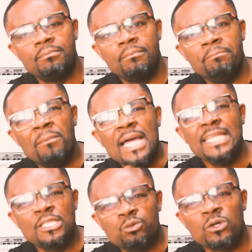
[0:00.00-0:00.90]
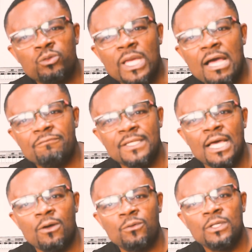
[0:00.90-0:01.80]
manage what we have
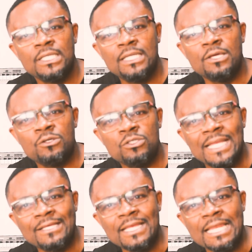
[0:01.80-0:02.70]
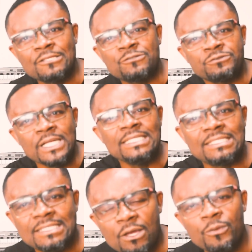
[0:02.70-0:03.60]
now, the
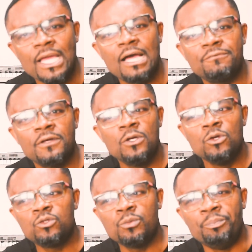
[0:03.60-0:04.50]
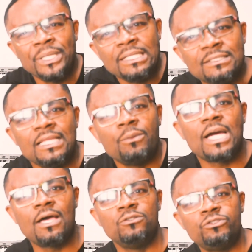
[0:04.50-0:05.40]
strength that we have to build our
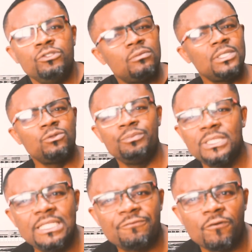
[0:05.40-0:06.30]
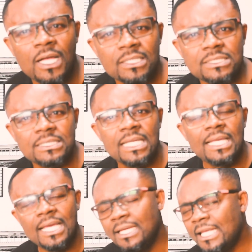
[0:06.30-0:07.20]
country, nobody will build it for us.
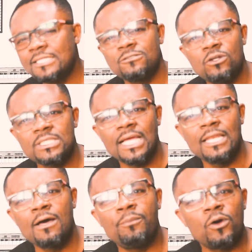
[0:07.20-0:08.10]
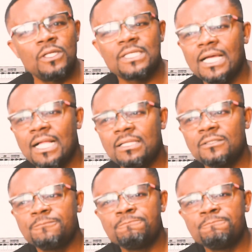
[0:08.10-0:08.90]
And let's not allow political